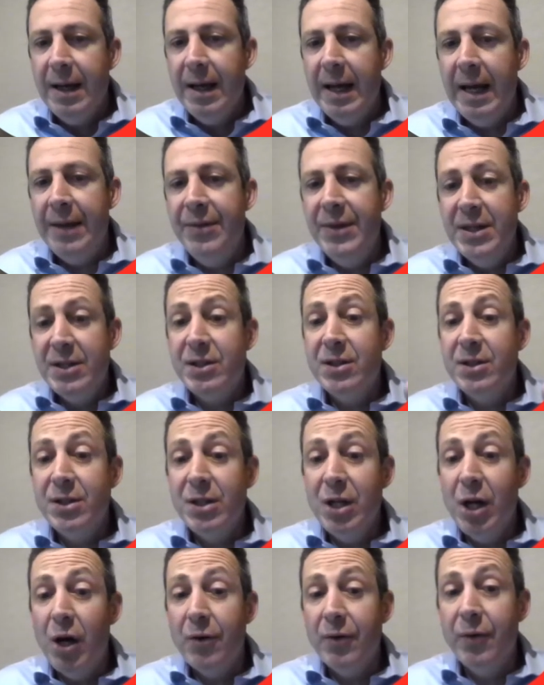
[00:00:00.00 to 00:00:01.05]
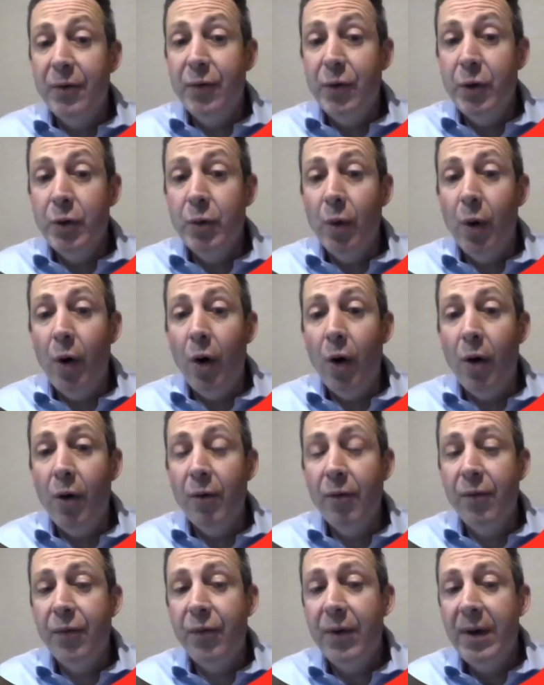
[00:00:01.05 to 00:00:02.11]
and this is the overview
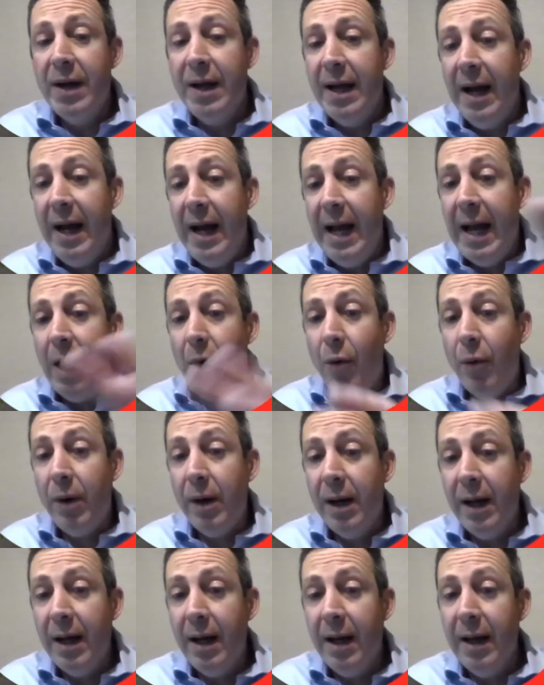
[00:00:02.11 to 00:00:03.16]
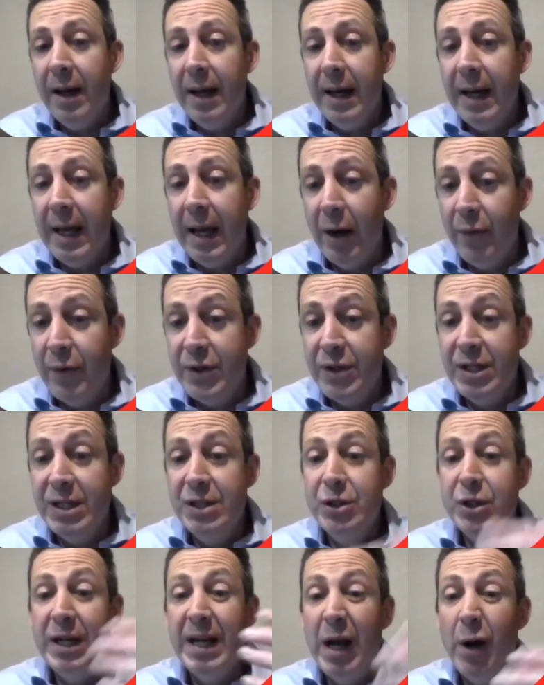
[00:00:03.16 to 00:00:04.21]
of our
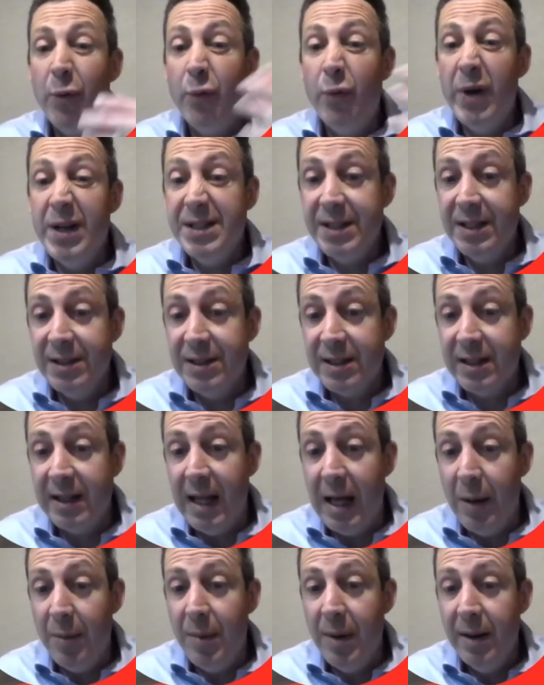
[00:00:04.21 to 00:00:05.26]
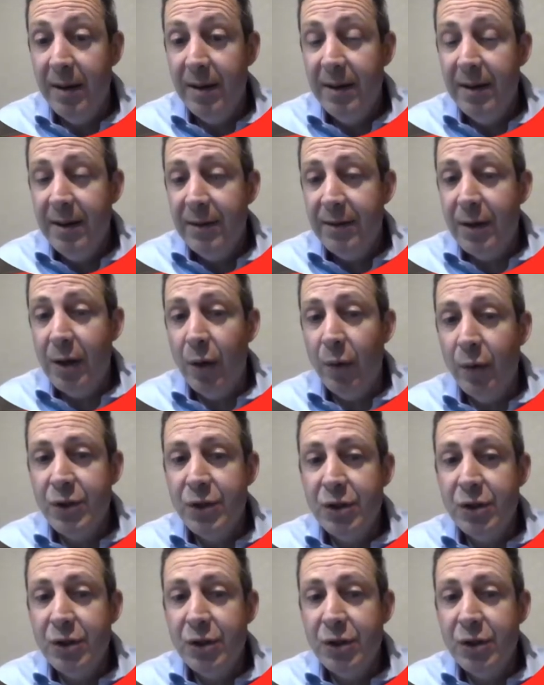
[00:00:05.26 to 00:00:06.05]
heritage and our residence club that I was